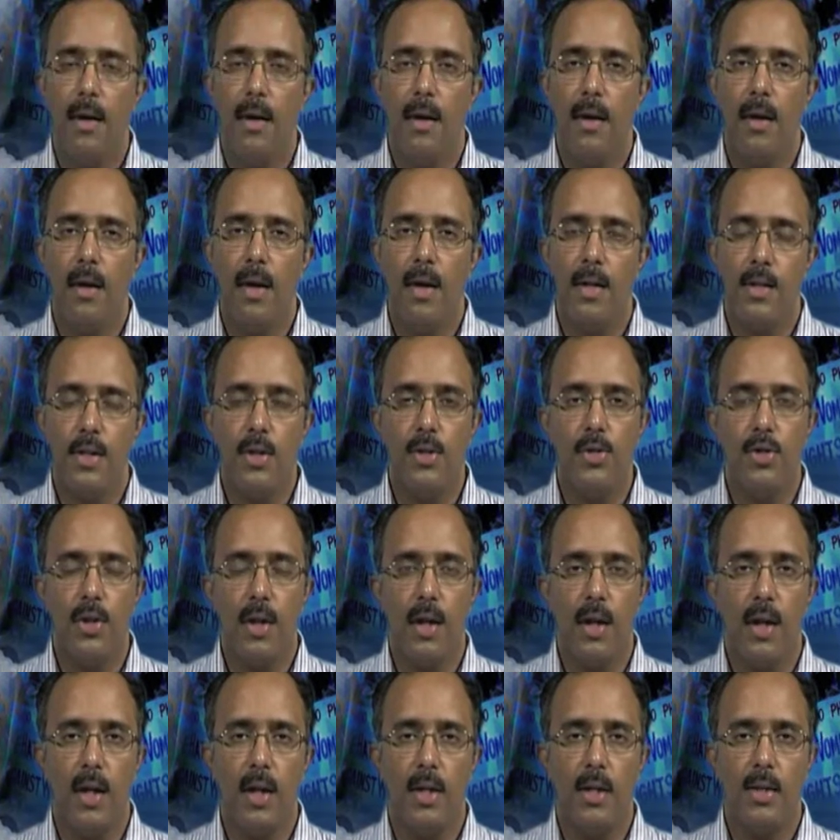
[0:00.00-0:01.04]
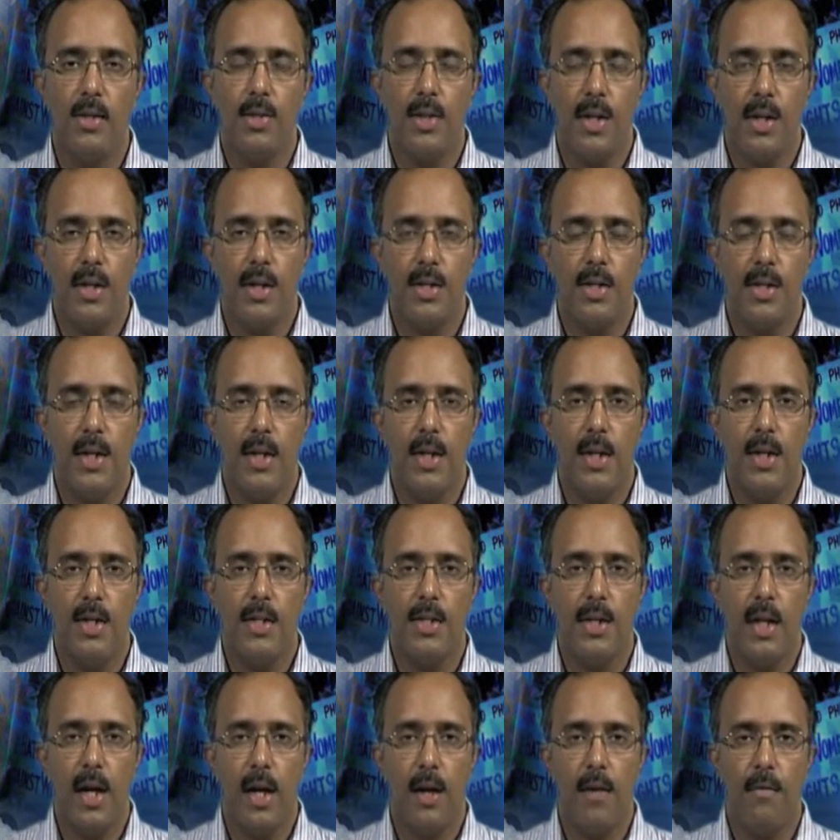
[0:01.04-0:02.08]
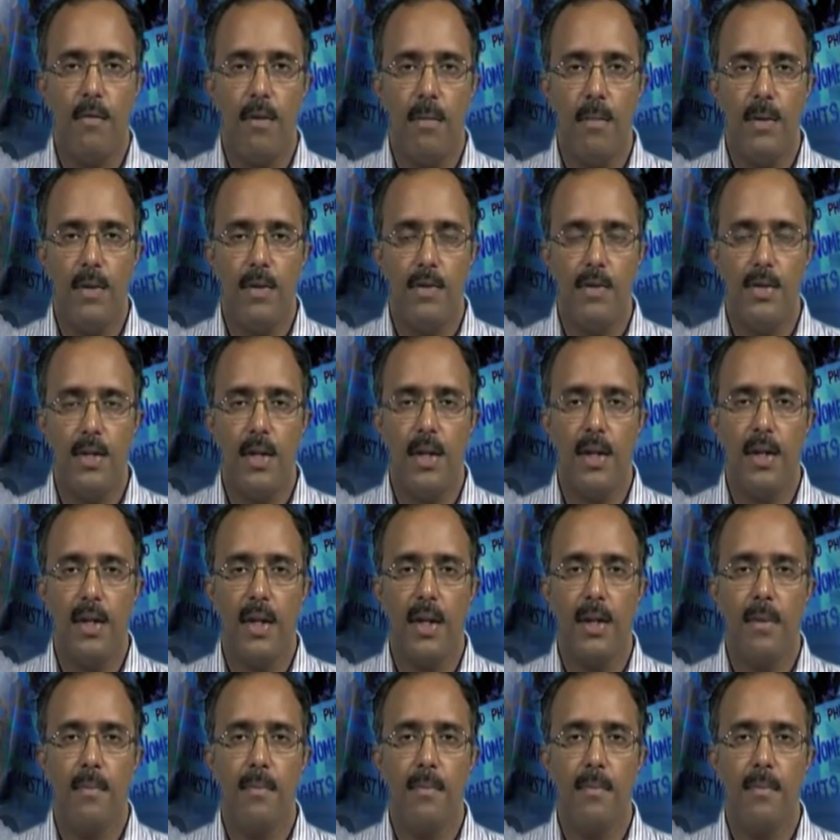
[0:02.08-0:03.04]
Essentially, gender studies and feminist theory